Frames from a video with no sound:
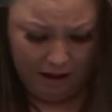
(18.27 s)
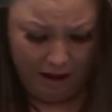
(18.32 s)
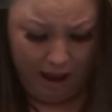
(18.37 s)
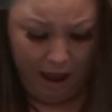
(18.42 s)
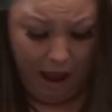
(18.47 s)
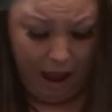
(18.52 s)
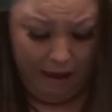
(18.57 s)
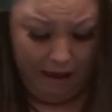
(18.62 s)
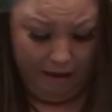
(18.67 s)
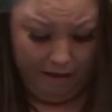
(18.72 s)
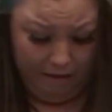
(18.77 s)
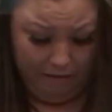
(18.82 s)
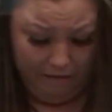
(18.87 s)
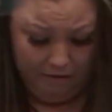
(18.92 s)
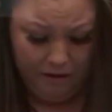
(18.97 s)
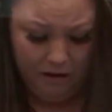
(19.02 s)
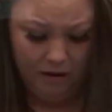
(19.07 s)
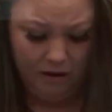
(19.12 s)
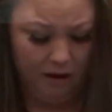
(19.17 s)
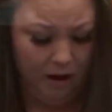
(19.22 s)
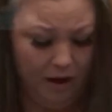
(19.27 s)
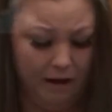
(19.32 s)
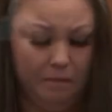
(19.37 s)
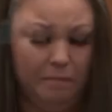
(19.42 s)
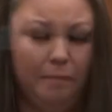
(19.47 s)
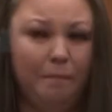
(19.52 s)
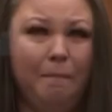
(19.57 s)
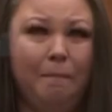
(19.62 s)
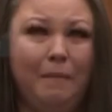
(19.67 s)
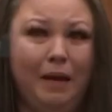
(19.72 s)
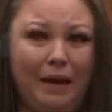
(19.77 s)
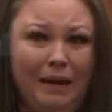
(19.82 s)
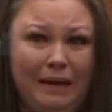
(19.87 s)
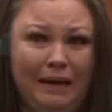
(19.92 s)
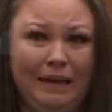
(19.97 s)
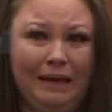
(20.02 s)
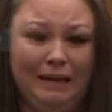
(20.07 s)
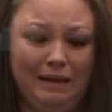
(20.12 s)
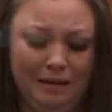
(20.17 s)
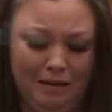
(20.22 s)
I have had
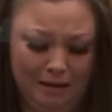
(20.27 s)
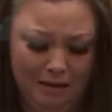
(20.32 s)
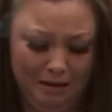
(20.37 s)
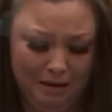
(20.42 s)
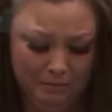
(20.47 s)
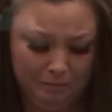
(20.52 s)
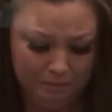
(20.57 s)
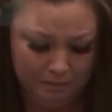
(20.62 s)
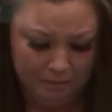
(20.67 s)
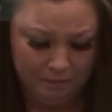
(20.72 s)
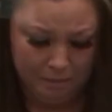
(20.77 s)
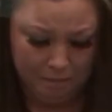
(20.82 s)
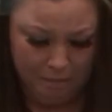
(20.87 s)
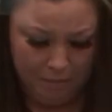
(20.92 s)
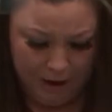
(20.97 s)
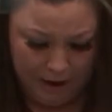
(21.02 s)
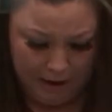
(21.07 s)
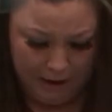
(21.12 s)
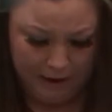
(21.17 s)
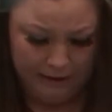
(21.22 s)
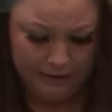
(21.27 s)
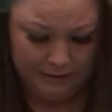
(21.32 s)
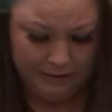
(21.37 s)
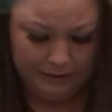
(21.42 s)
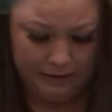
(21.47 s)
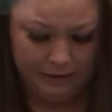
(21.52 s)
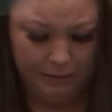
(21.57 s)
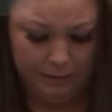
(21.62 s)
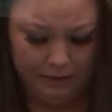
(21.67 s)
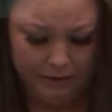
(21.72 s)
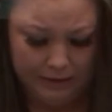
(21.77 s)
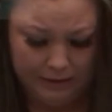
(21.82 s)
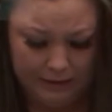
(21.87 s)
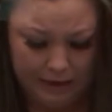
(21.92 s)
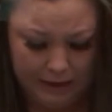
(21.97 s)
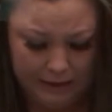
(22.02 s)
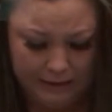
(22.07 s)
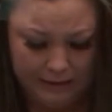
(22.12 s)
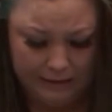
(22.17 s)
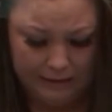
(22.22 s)
many sleepless
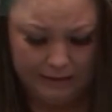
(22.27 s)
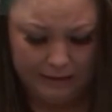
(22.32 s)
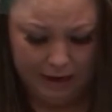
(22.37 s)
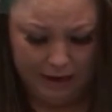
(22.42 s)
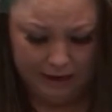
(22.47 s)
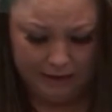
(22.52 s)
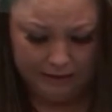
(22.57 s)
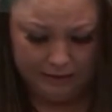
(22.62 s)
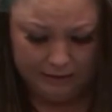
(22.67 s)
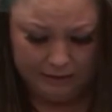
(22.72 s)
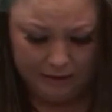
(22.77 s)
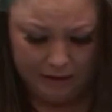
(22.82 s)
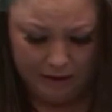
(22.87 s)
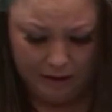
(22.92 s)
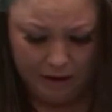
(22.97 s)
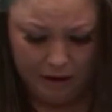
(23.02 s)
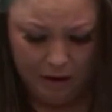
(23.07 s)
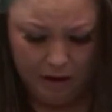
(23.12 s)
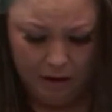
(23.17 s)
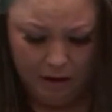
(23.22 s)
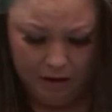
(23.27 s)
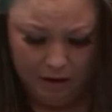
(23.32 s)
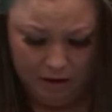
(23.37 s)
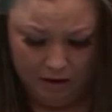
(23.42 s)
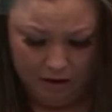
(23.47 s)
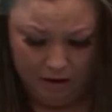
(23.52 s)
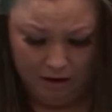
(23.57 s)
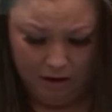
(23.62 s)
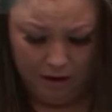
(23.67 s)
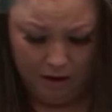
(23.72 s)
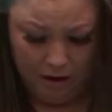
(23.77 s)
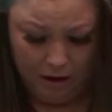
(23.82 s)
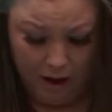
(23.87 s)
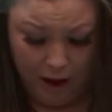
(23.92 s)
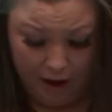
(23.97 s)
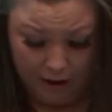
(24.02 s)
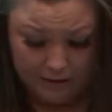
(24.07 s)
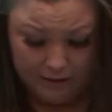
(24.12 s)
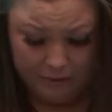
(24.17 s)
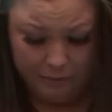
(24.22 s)
nights and days
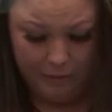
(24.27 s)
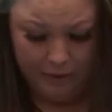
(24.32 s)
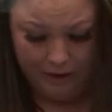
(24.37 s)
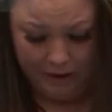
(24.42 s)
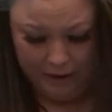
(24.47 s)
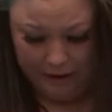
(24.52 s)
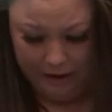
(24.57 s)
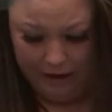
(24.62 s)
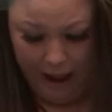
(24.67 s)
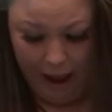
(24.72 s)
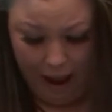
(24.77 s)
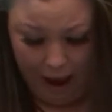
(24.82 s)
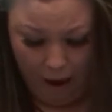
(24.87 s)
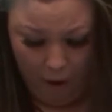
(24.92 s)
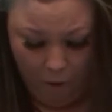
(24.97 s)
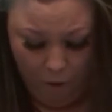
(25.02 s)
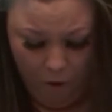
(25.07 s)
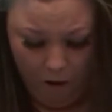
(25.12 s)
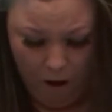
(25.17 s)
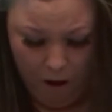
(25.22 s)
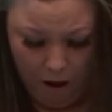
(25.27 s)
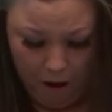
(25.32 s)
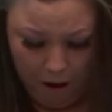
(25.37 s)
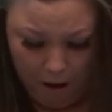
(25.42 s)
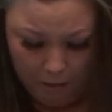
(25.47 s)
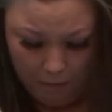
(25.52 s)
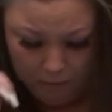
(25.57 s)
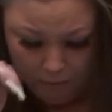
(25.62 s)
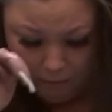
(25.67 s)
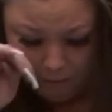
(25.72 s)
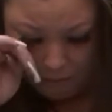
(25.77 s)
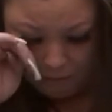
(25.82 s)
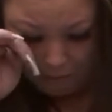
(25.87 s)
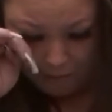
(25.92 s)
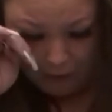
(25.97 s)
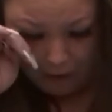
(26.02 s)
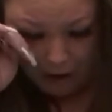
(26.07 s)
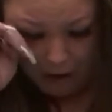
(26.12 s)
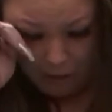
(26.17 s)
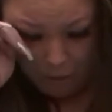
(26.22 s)
contemplating how
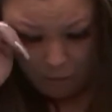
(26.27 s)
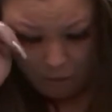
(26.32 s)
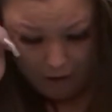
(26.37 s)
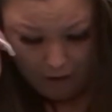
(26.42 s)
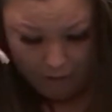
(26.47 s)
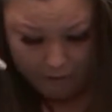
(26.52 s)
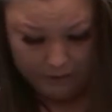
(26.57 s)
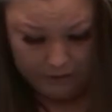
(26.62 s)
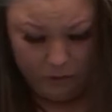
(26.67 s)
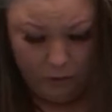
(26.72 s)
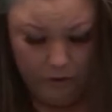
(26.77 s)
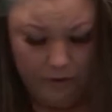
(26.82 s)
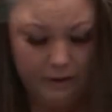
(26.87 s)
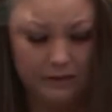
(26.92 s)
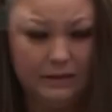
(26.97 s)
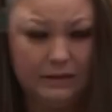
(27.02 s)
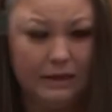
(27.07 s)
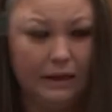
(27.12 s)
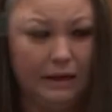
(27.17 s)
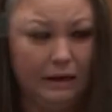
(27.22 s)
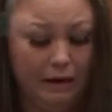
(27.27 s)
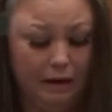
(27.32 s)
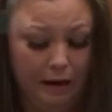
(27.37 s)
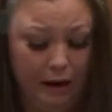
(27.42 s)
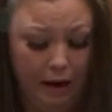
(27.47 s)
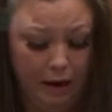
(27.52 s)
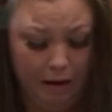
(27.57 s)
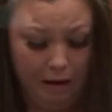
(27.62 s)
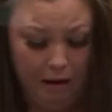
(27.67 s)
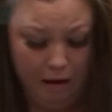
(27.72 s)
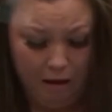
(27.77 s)
and what I was going to say today.